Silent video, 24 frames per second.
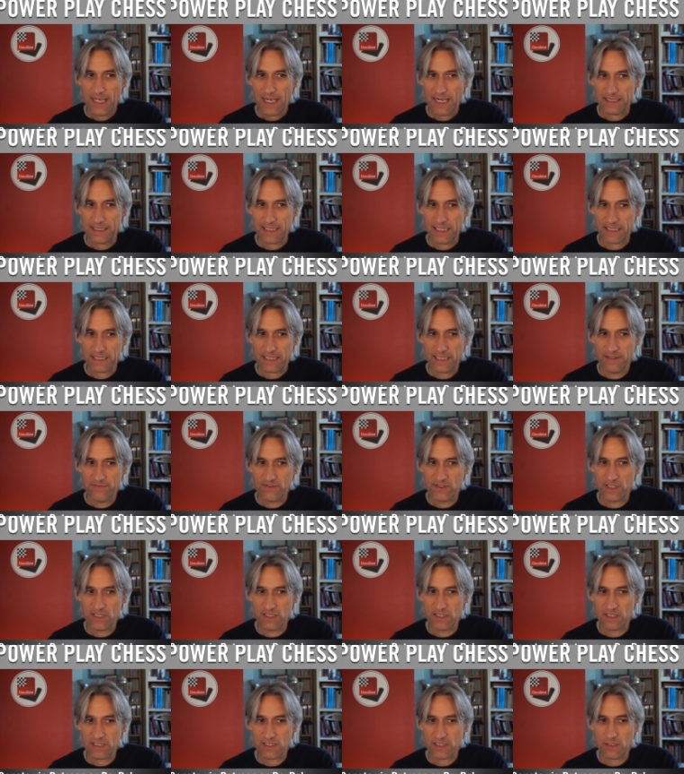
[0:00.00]
and that gives
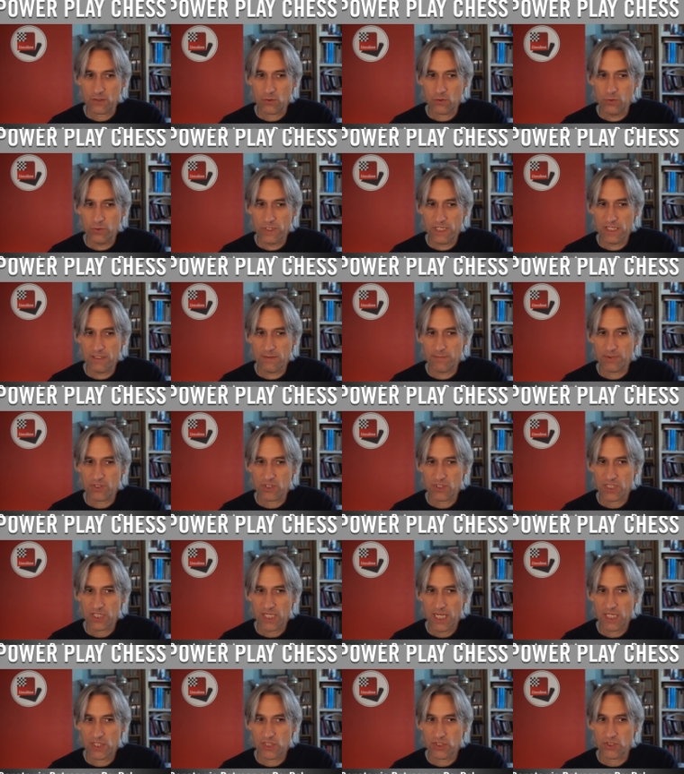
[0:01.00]
his queen
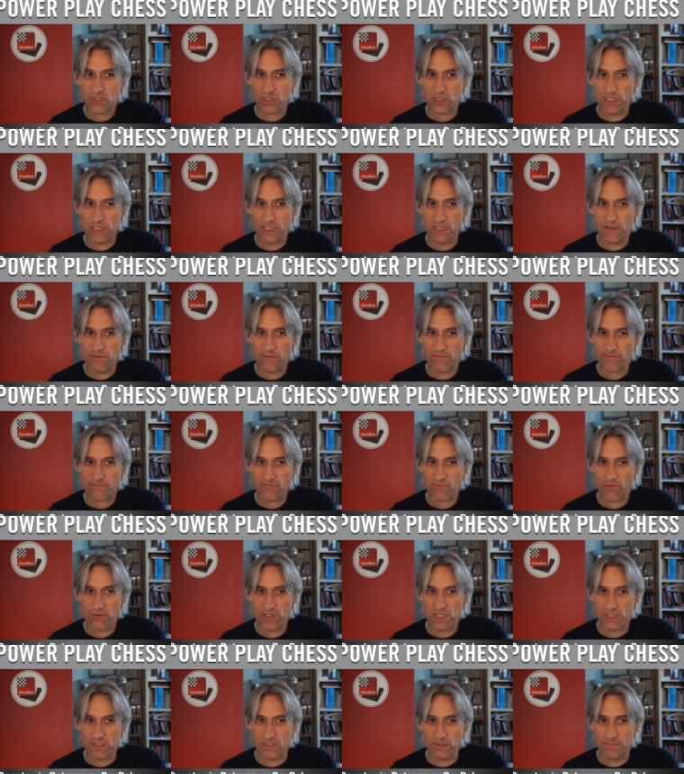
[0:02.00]
potentially
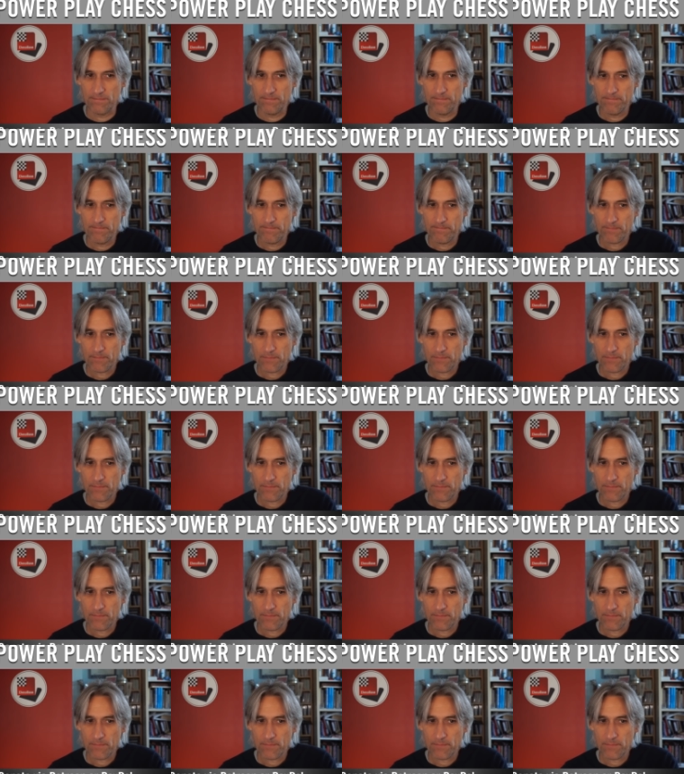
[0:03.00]
freedom